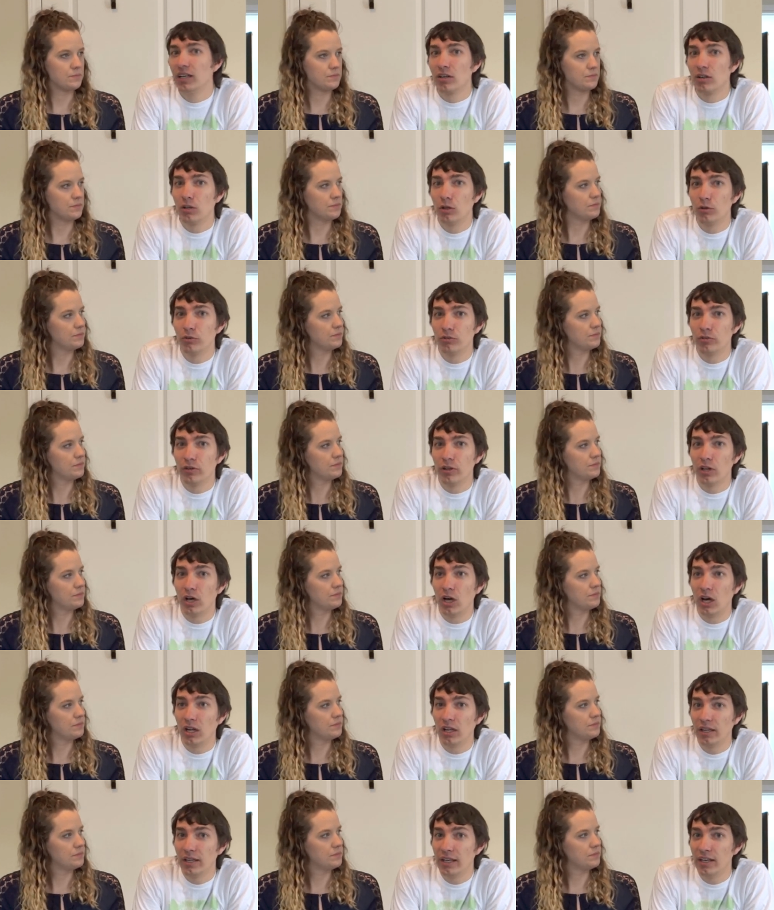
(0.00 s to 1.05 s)
Speaker 1: Closer to the
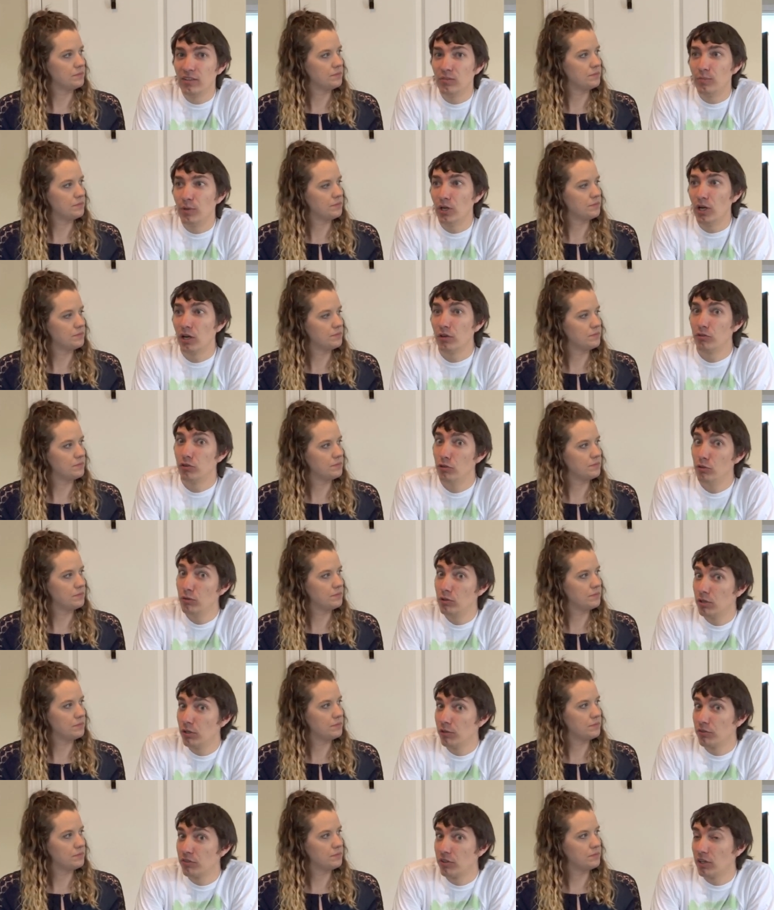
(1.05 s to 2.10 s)
holidays, but not too
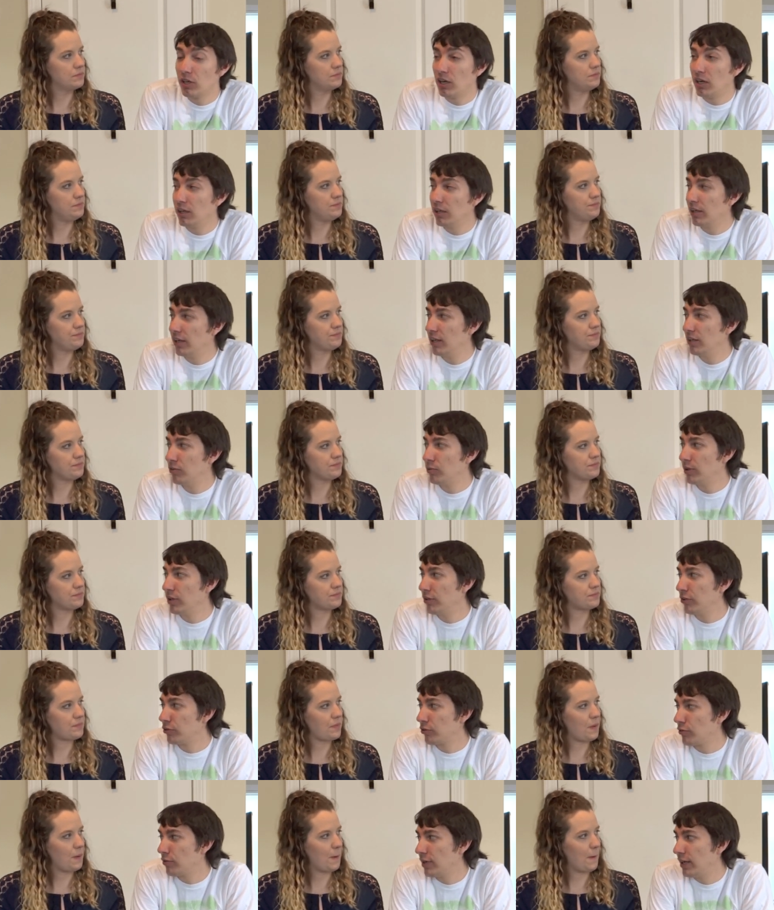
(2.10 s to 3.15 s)
close to the holidays when
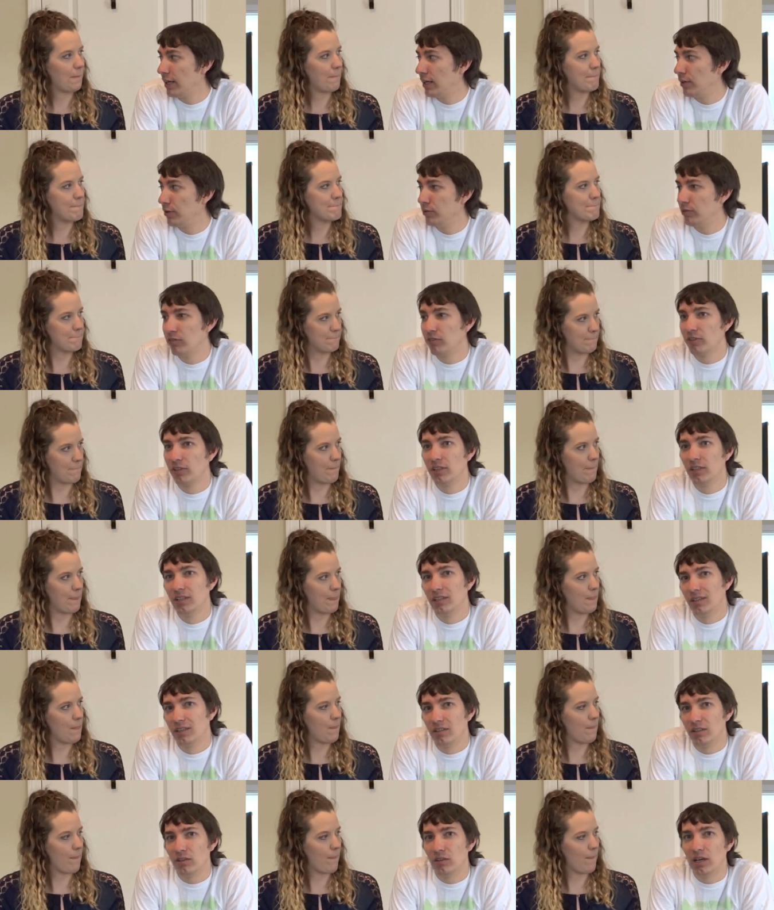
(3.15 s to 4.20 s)
there's crowds.
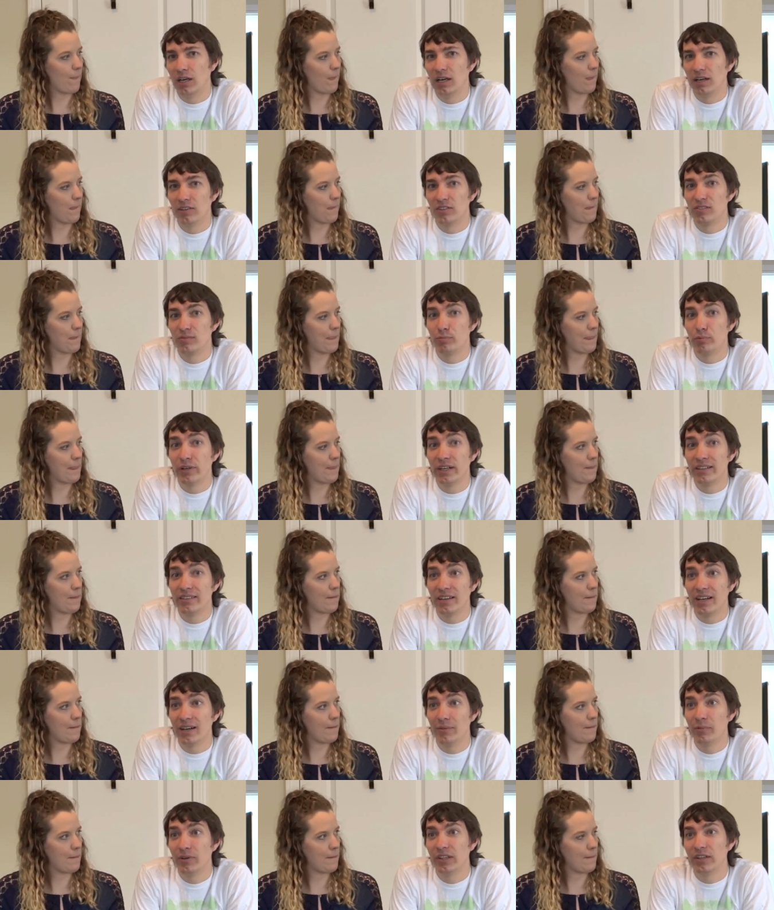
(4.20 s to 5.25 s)

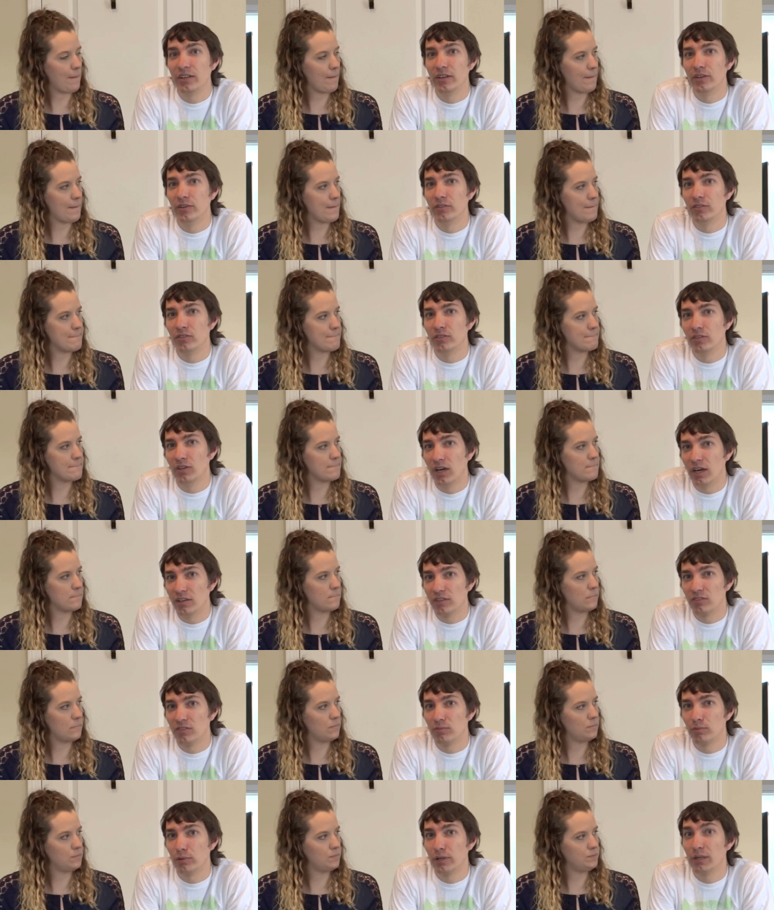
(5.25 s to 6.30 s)
Springtime when there's not
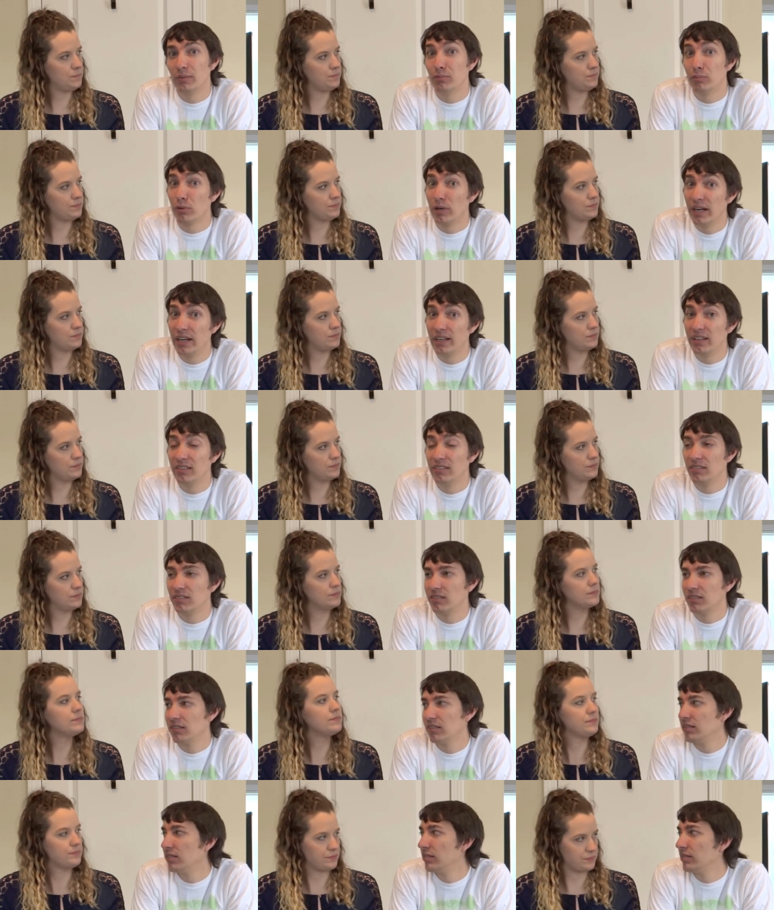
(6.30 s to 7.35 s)
spring
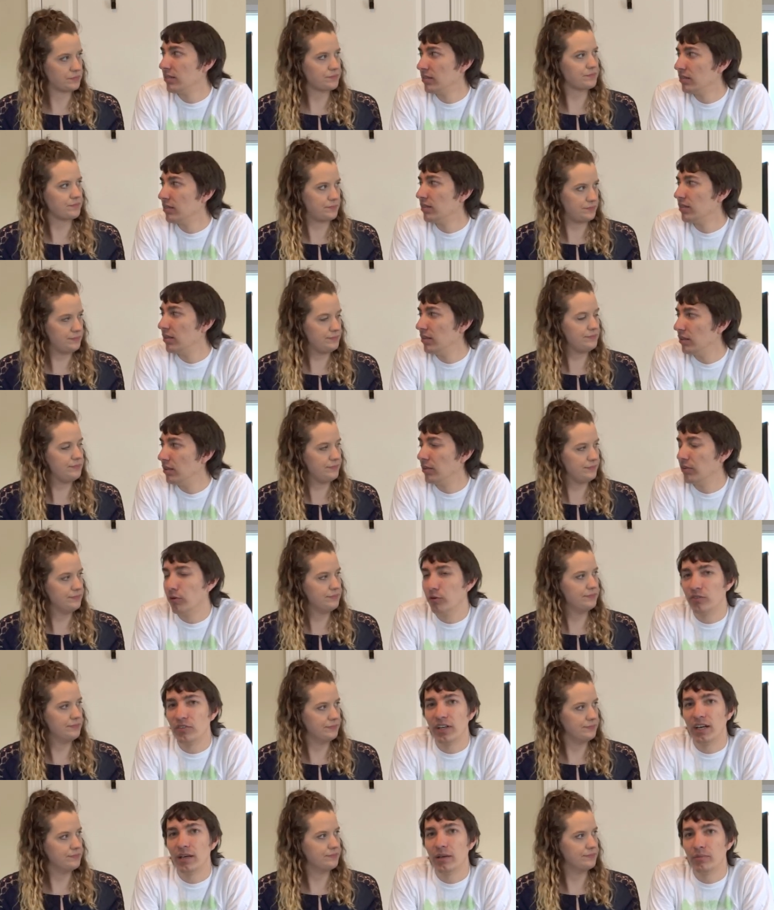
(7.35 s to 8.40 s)
breaks. You know,
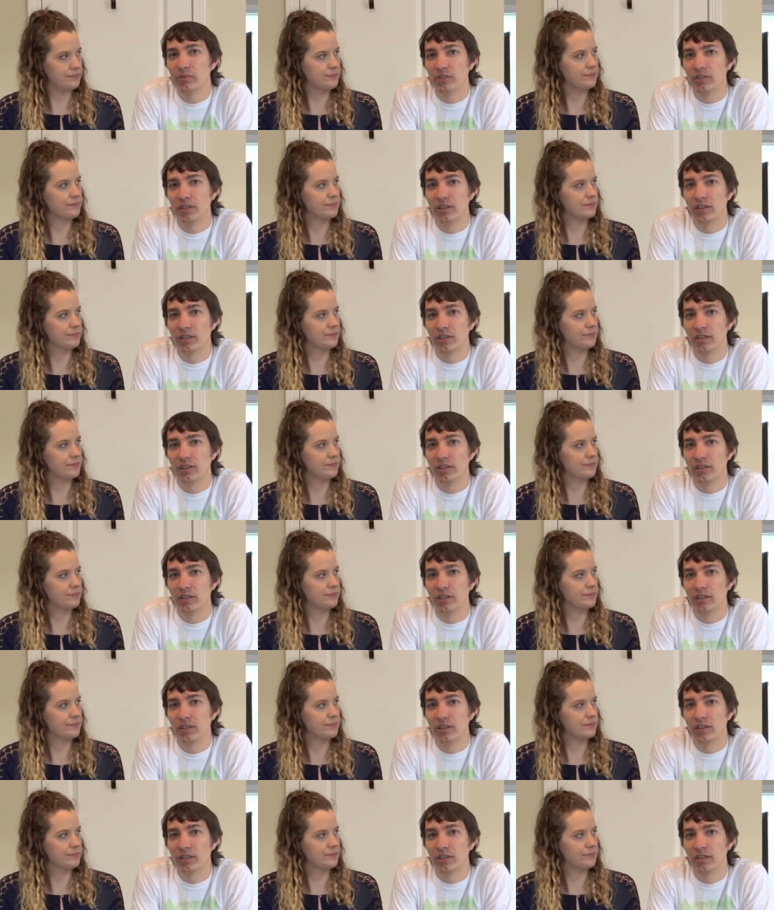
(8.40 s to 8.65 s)
those types